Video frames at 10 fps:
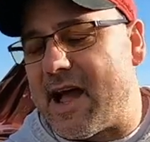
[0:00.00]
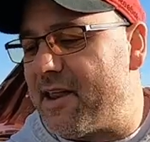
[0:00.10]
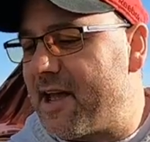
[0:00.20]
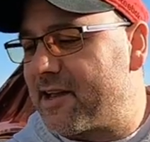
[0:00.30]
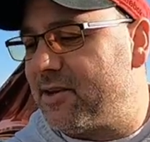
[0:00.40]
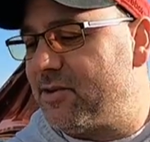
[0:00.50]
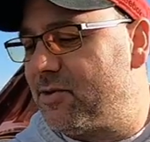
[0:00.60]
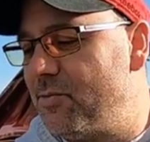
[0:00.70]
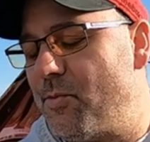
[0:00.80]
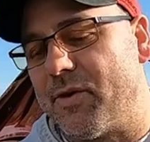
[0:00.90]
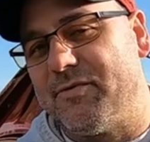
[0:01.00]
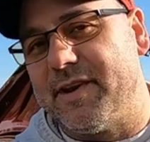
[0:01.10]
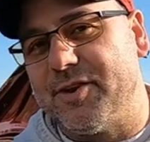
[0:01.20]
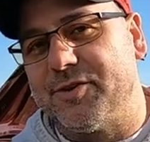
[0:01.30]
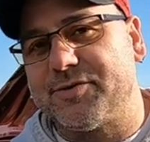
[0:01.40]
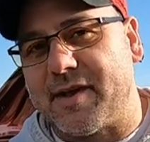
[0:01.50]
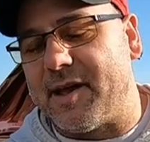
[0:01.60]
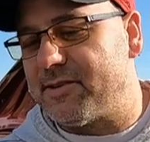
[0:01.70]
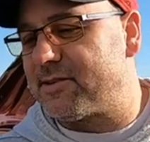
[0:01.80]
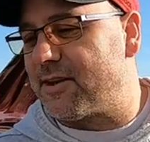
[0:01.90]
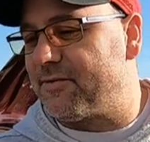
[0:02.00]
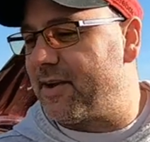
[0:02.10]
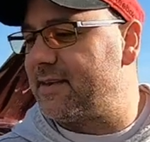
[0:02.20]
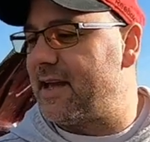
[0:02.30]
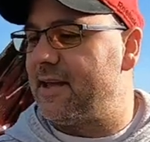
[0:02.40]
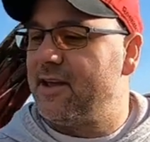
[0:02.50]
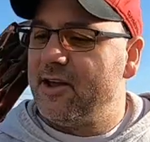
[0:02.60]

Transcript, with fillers: I can do more videos on stuff like that.